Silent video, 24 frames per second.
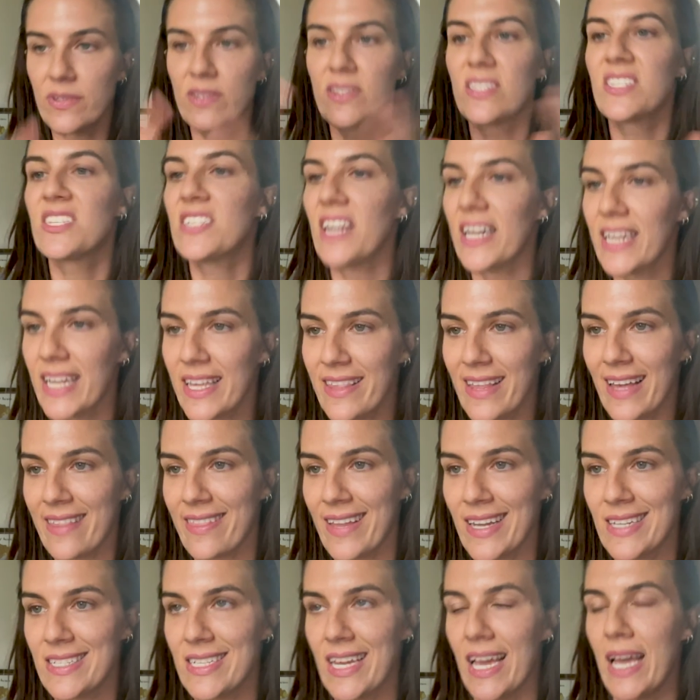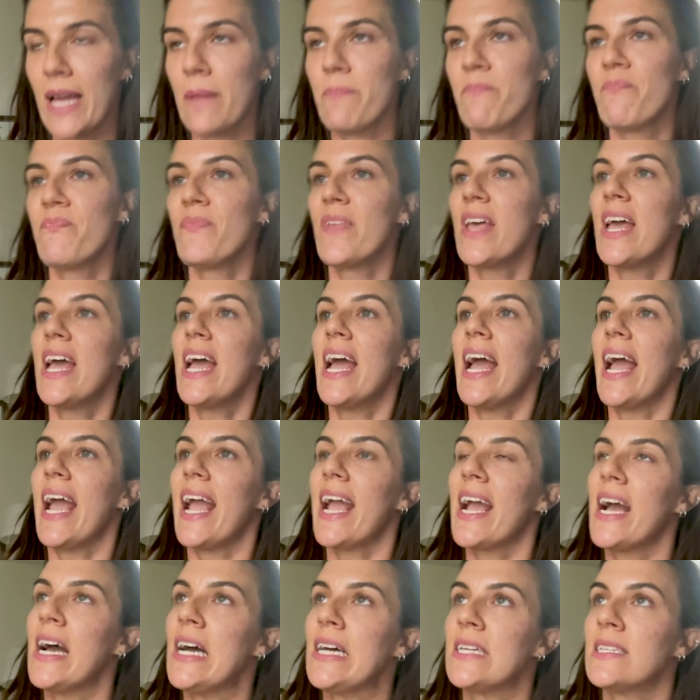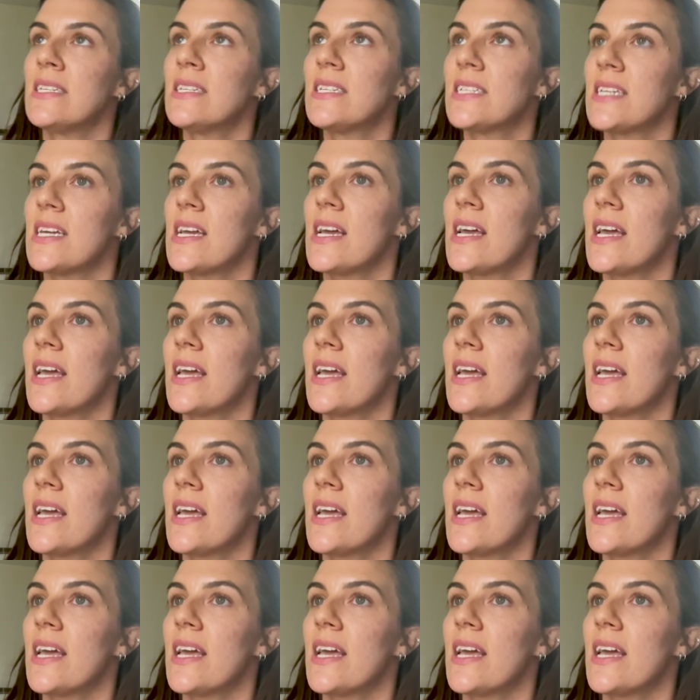study that they did. And